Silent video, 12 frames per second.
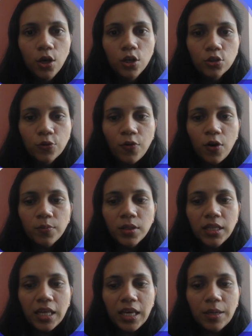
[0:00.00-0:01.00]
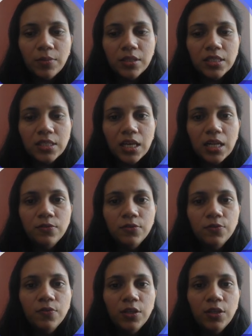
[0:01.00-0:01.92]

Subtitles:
So from the name itself,